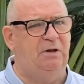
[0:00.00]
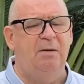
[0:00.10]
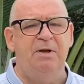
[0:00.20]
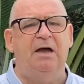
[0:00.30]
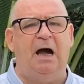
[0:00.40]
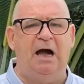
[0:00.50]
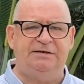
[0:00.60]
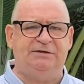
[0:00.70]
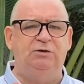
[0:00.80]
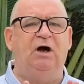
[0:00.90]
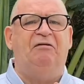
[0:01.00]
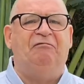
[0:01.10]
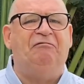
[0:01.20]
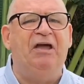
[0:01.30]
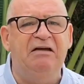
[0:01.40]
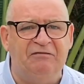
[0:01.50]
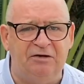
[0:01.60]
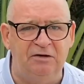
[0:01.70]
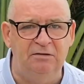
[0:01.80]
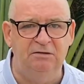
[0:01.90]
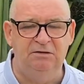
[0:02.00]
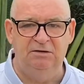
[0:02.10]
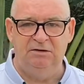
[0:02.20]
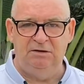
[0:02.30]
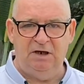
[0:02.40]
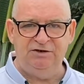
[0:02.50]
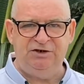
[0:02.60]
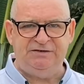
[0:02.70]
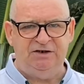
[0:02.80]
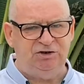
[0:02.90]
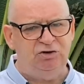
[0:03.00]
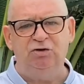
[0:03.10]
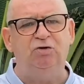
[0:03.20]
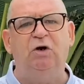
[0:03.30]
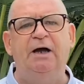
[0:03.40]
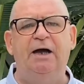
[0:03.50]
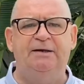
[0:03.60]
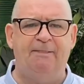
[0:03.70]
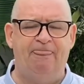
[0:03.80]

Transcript: May I ask you a favour? And she said, sure, go ahead.